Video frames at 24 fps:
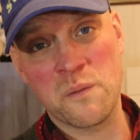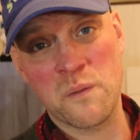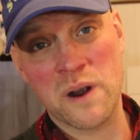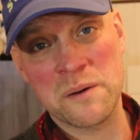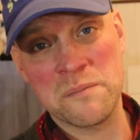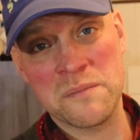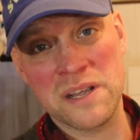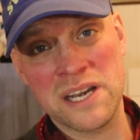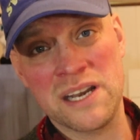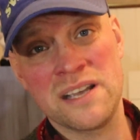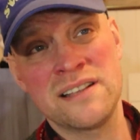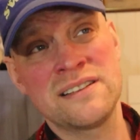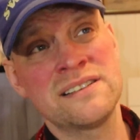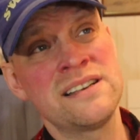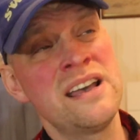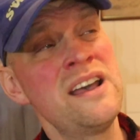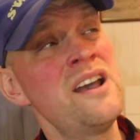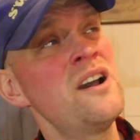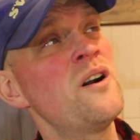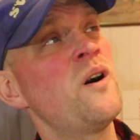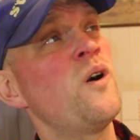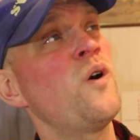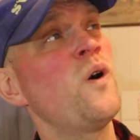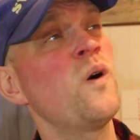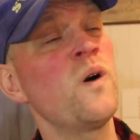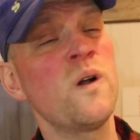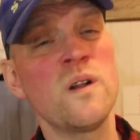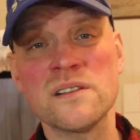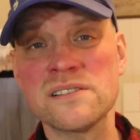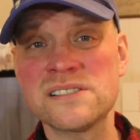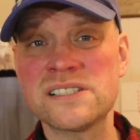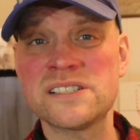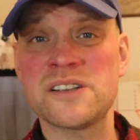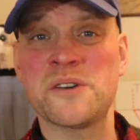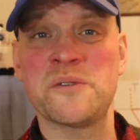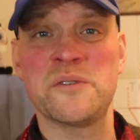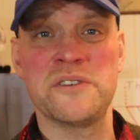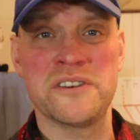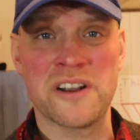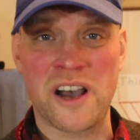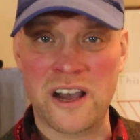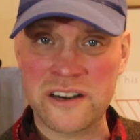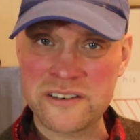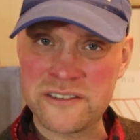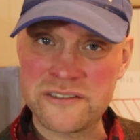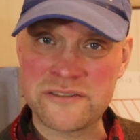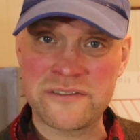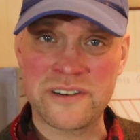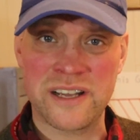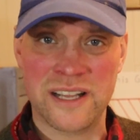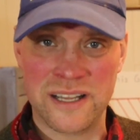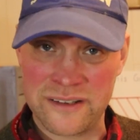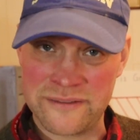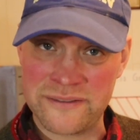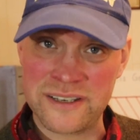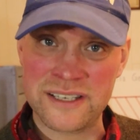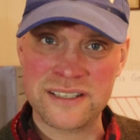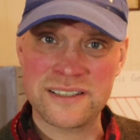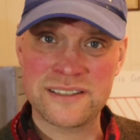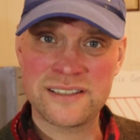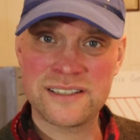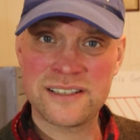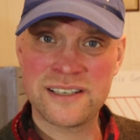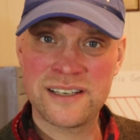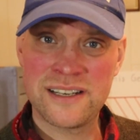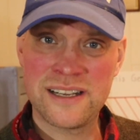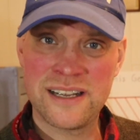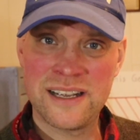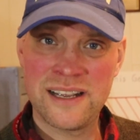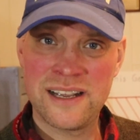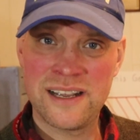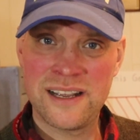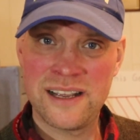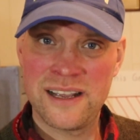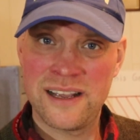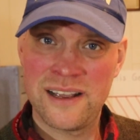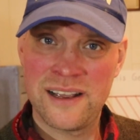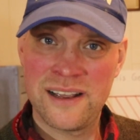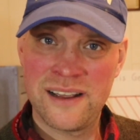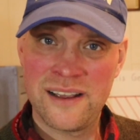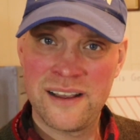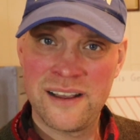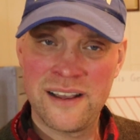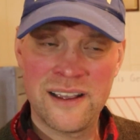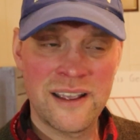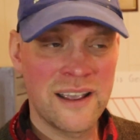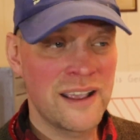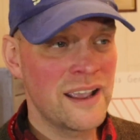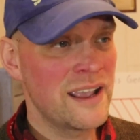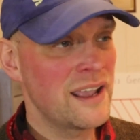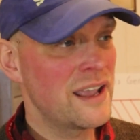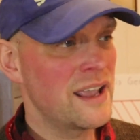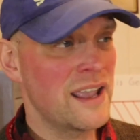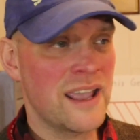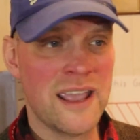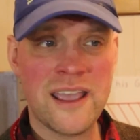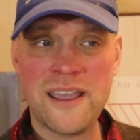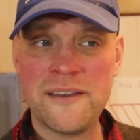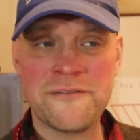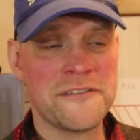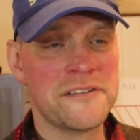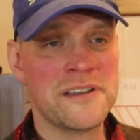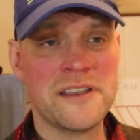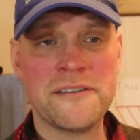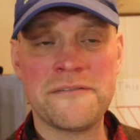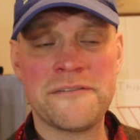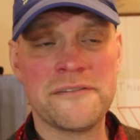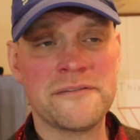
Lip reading: 1 minute. Also not relevant. If